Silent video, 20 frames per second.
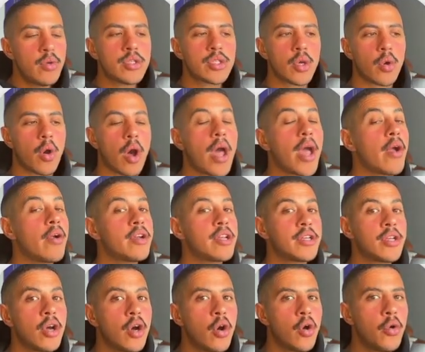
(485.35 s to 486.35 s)
So I already
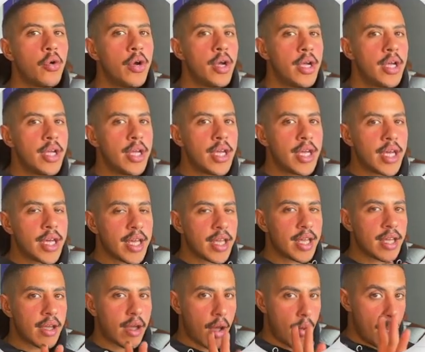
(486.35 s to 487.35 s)
know
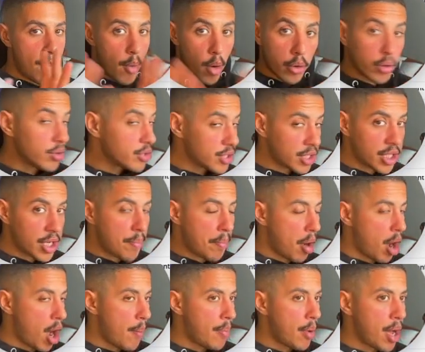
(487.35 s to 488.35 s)
a modal is going to
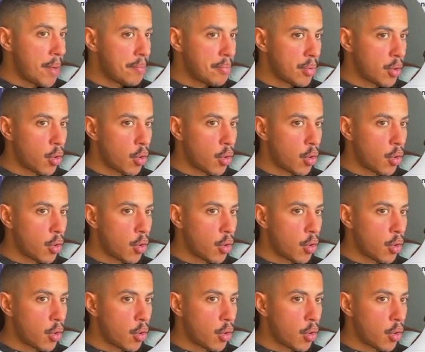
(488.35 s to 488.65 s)
pop up,